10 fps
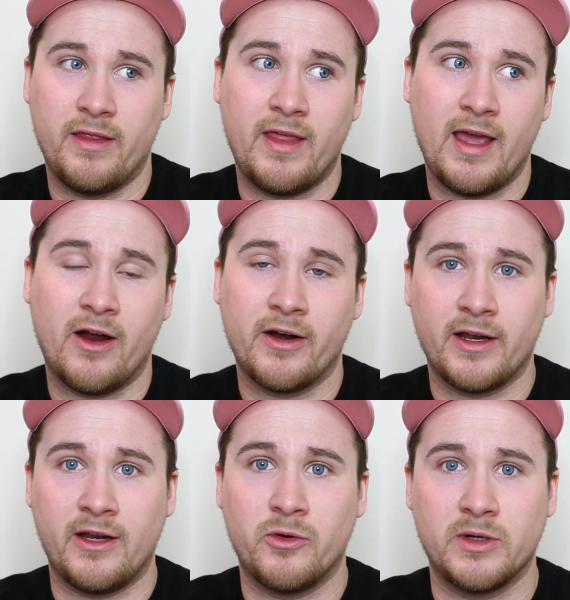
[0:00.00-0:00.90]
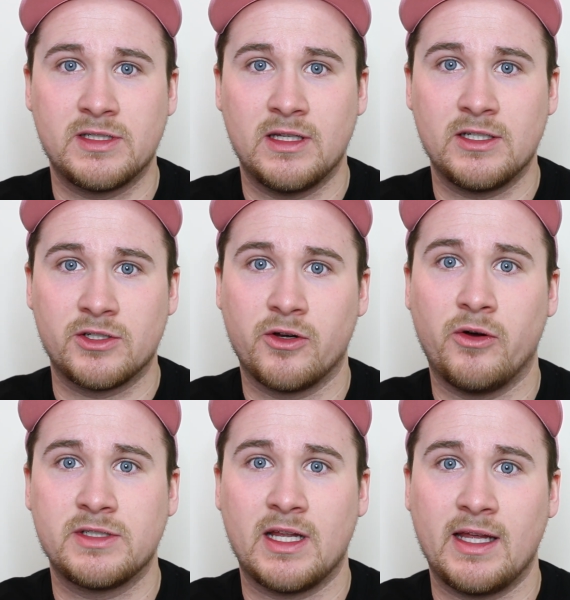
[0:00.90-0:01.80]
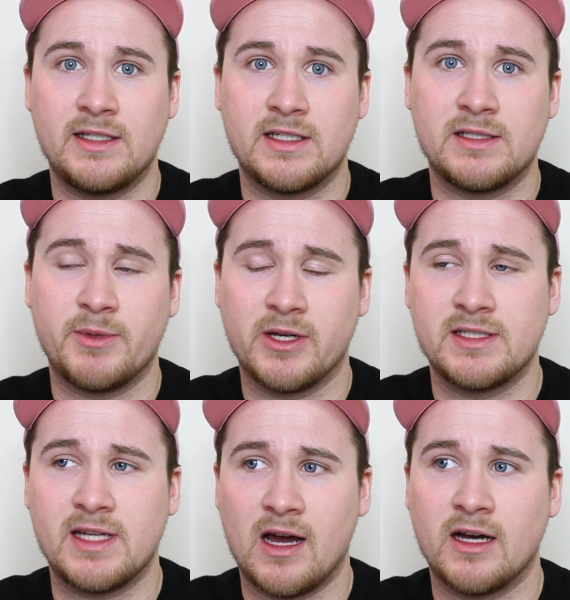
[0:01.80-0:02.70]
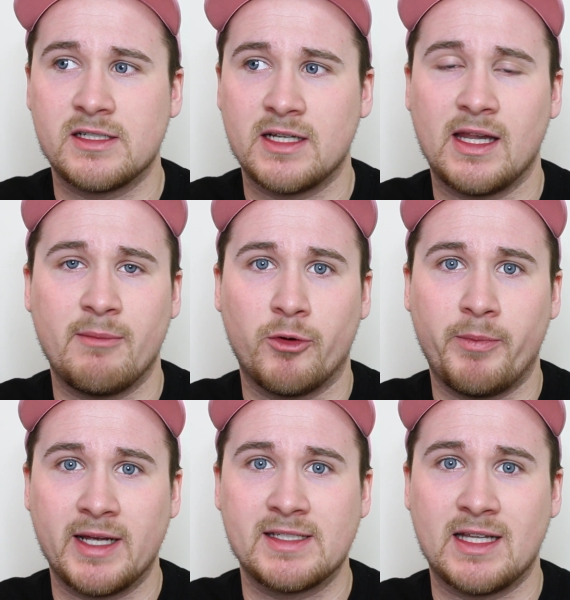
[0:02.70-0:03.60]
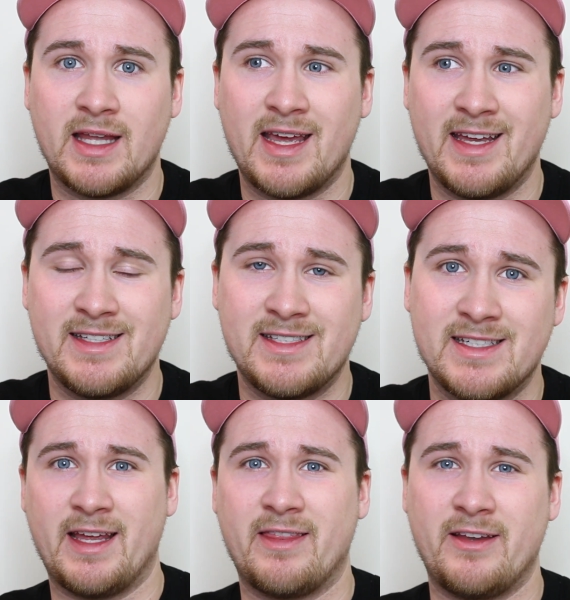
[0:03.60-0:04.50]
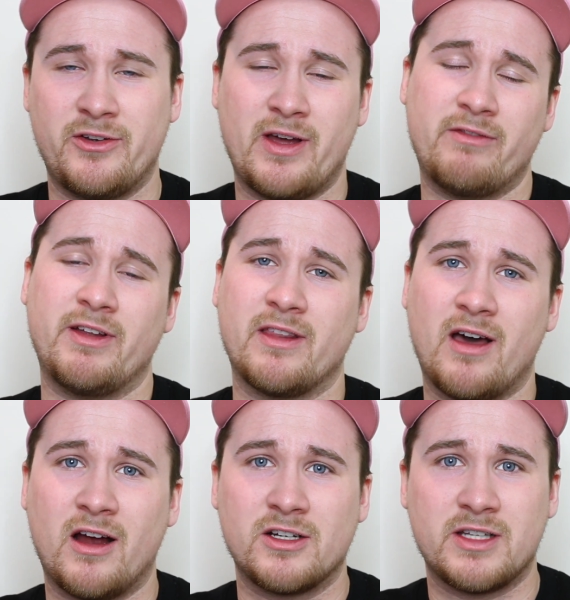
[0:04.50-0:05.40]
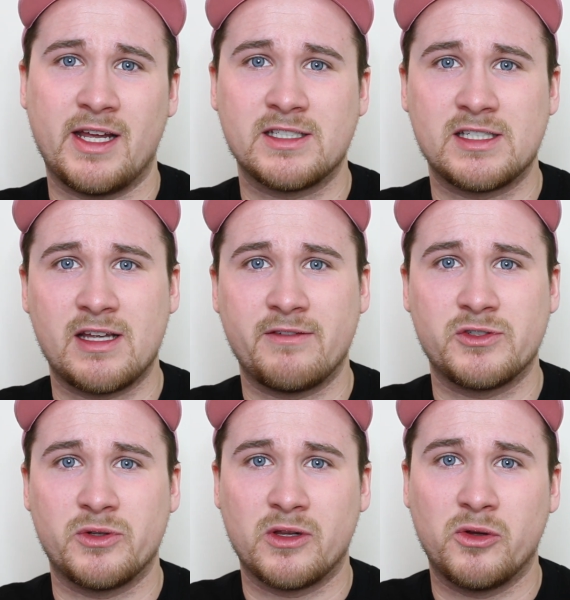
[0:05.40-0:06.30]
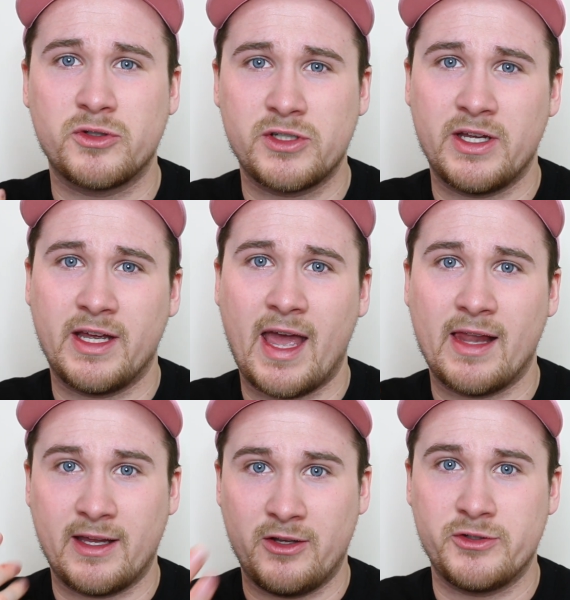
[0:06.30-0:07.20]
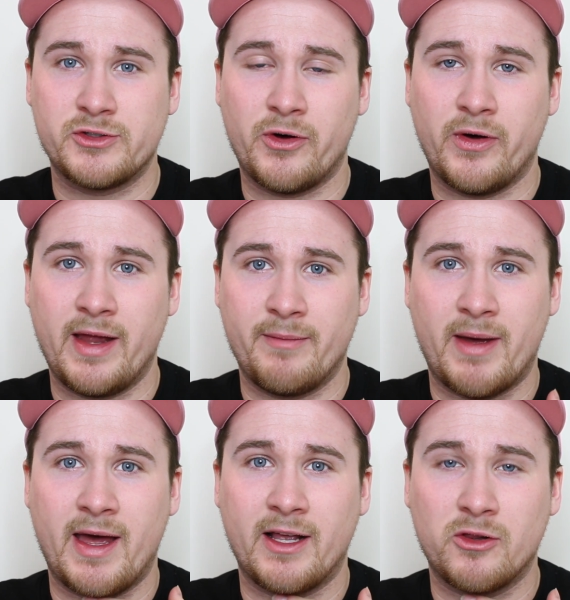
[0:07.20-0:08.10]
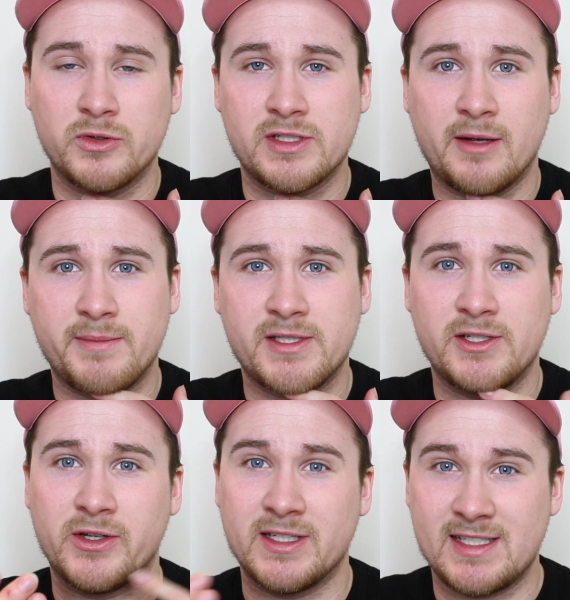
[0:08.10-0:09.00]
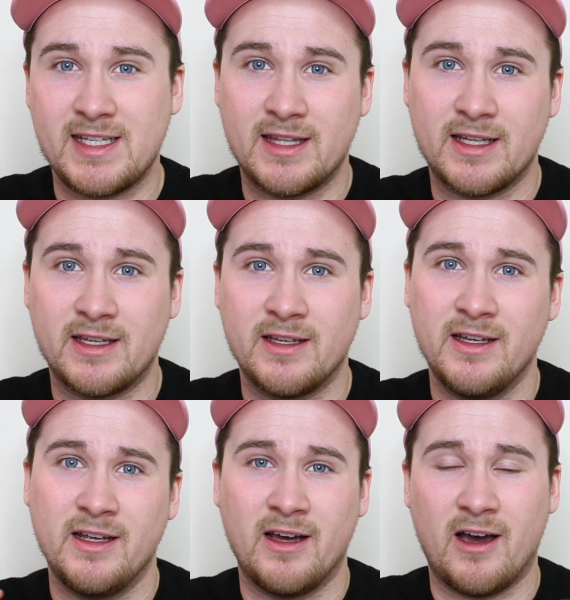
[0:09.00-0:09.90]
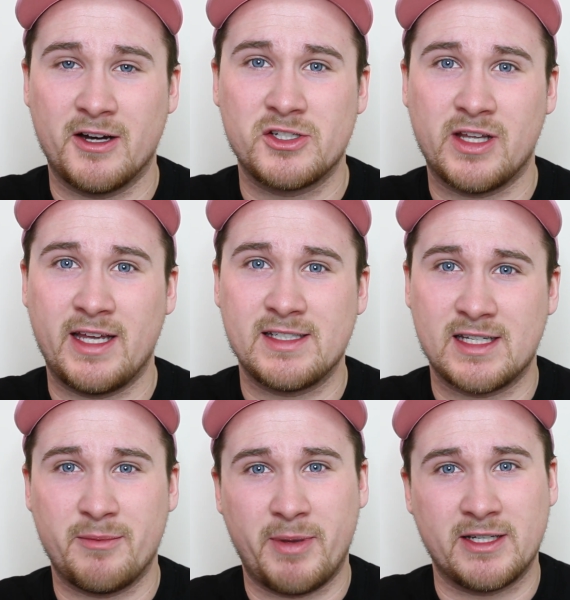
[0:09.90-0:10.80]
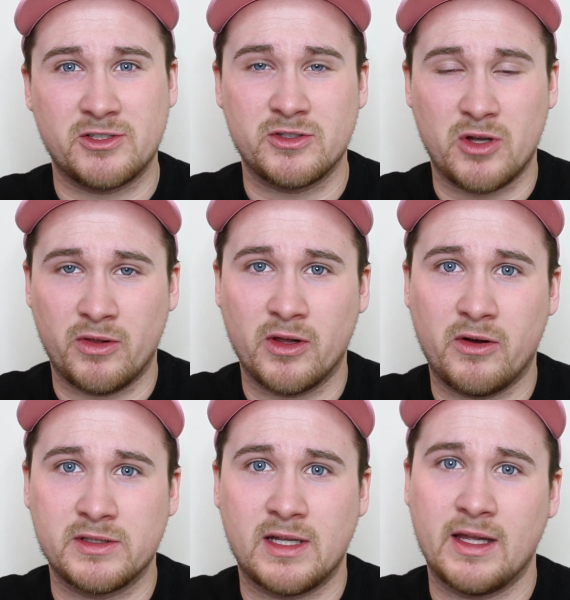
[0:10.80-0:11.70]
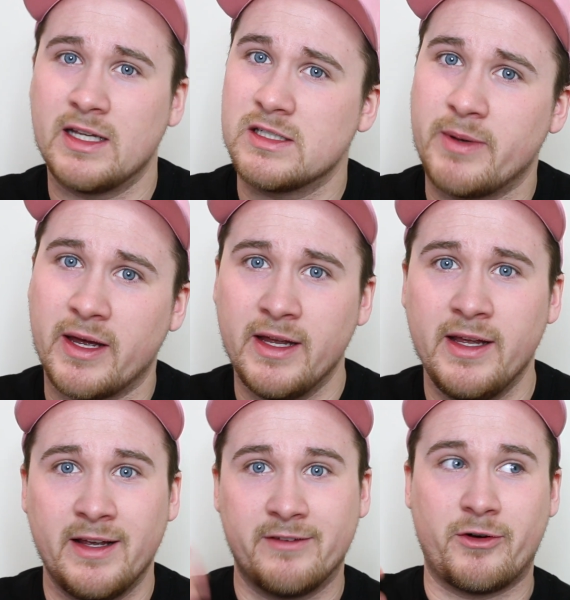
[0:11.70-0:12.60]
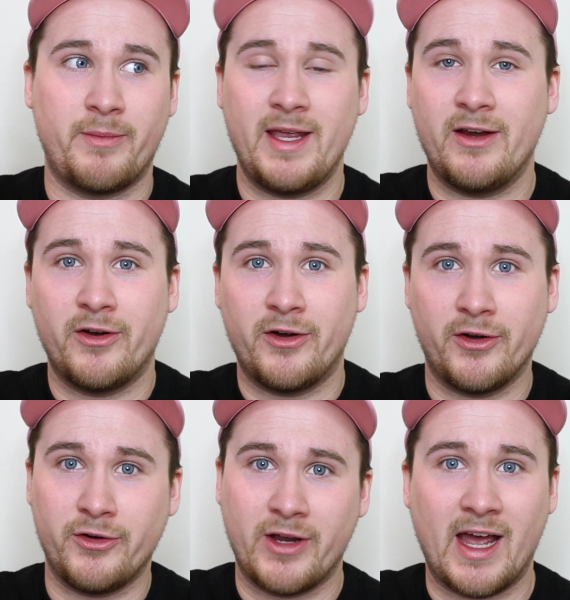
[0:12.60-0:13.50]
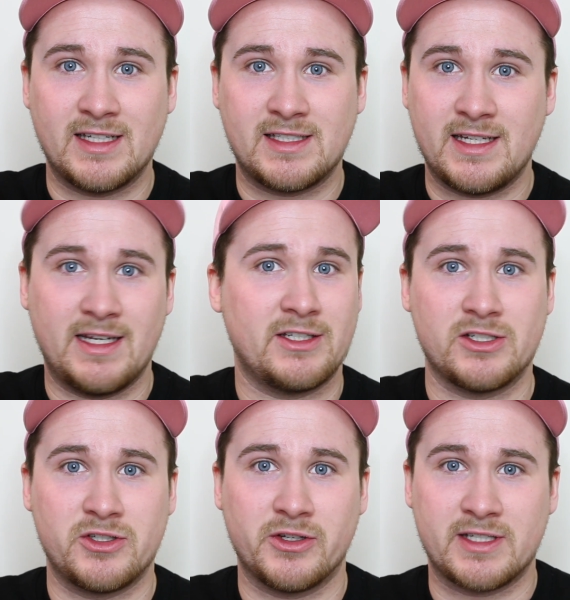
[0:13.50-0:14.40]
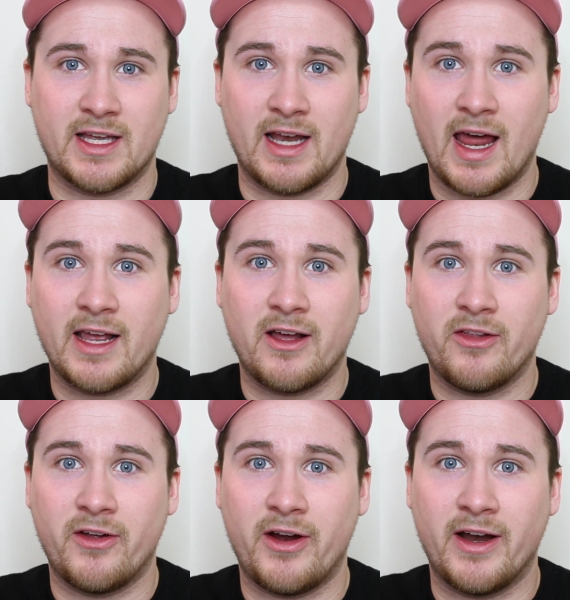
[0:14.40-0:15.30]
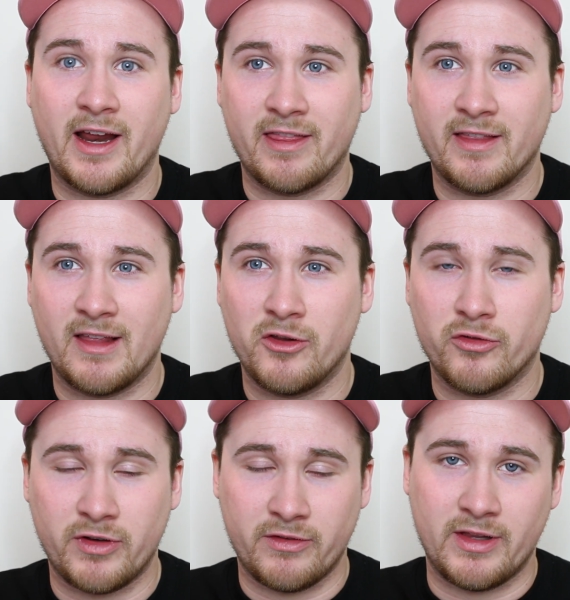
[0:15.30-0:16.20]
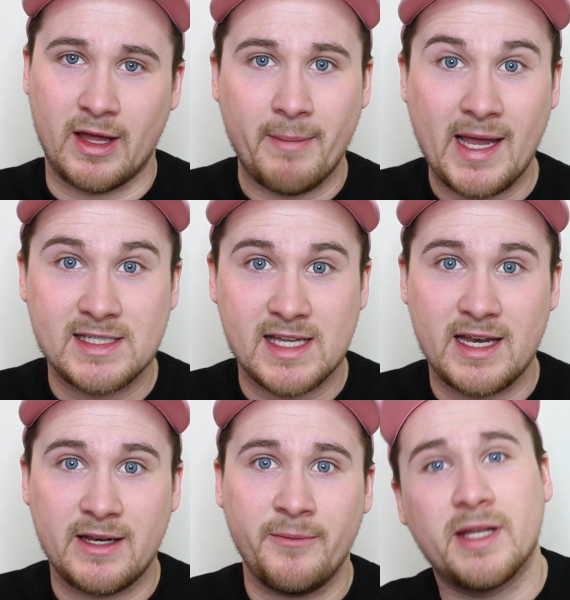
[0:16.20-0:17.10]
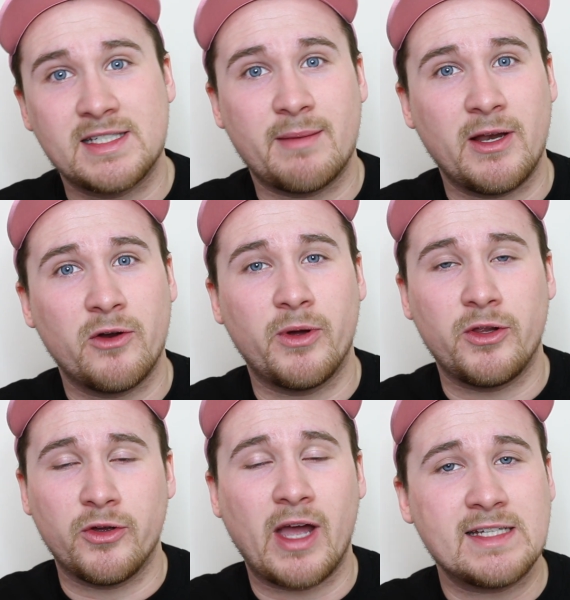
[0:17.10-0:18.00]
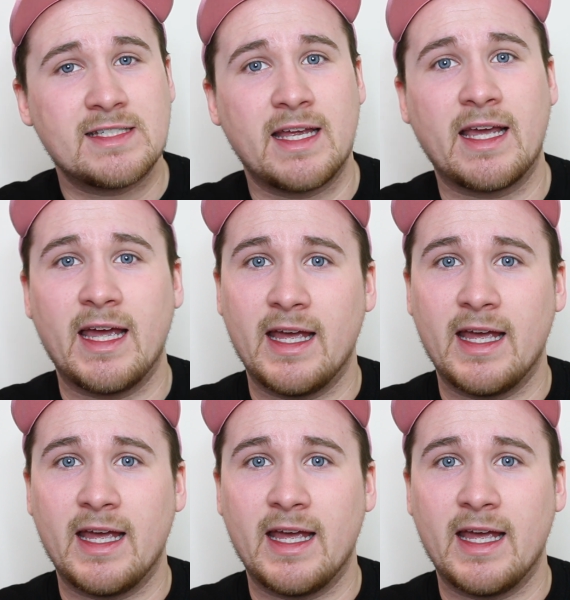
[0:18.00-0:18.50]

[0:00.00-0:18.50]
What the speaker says: they are going to notice that these are contact lenses because they are slightly more pixelated. Like they do have like the harsh lines and stuff, so the closer you get, like you saw in my close-ups, you can see the harsh lines and the pixels on the contact lens, but from here you can't see it. It just looks like an eye colour, and I think they look really amazing. Please let me know what you guys think